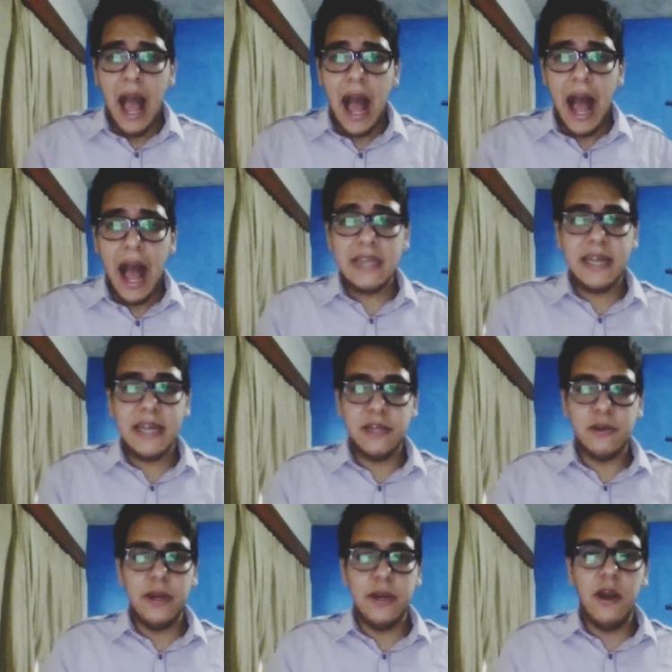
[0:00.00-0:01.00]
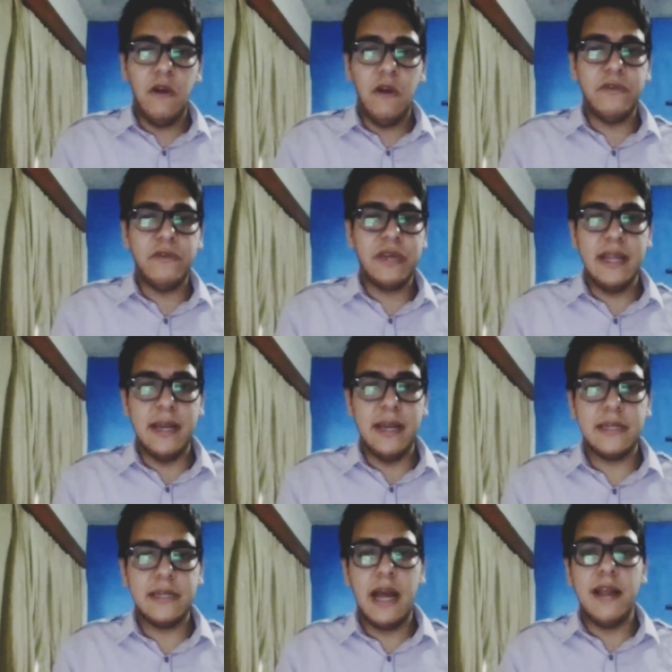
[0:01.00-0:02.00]
as history of
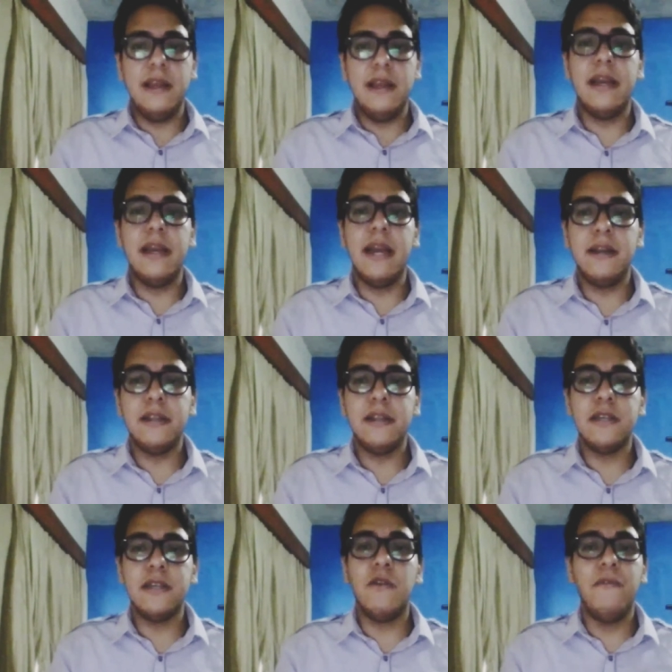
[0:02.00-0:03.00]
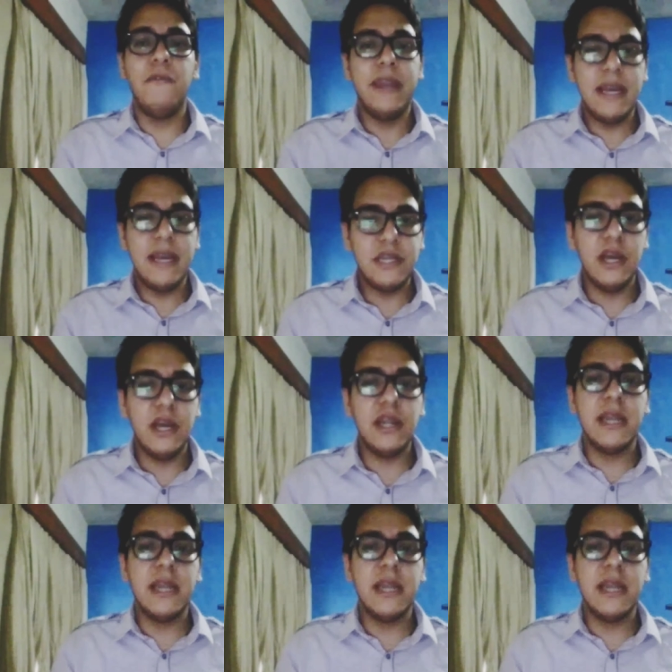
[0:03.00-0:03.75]
kinders and the generative confidence